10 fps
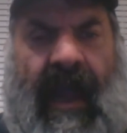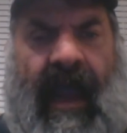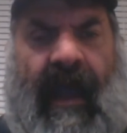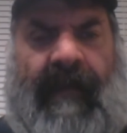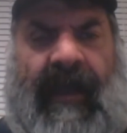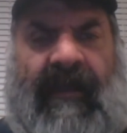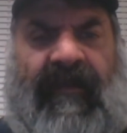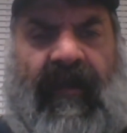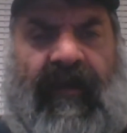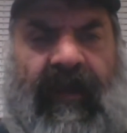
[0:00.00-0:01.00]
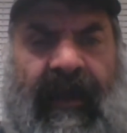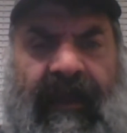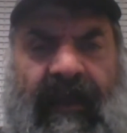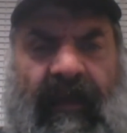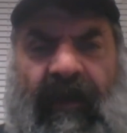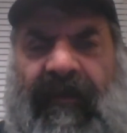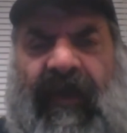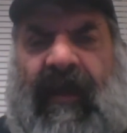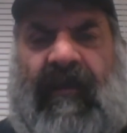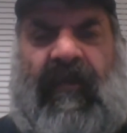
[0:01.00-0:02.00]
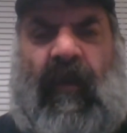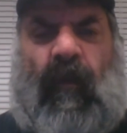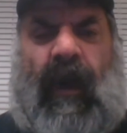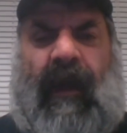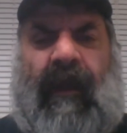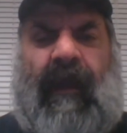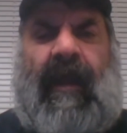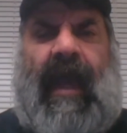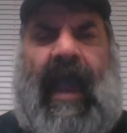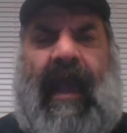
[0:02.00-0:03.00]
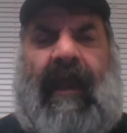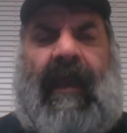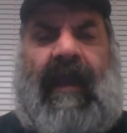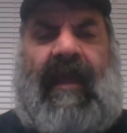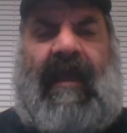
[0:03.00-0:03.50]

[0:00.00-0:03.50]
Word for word: I, I, mean, seriously, you're offended. So what? And